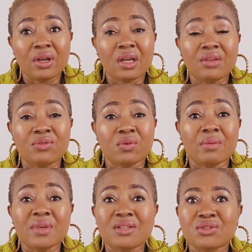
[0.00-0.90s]
If you want
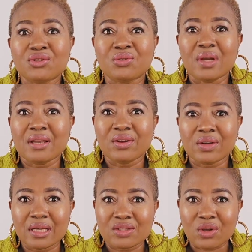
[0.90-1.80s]
me to do any
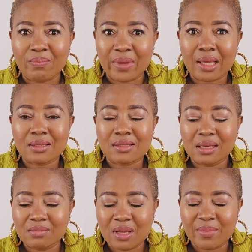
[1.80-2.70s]
other topic,
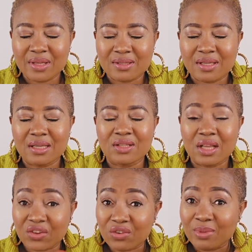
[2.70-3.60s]
send me a message
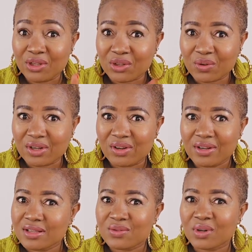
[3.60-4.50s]
like you've been doing on
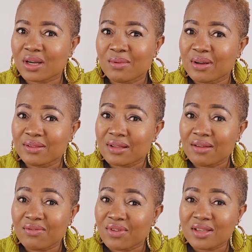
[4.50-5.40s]
Instagram
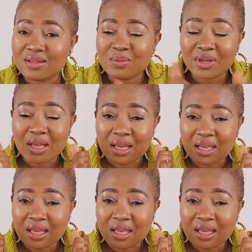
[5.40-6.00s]
and Facebook.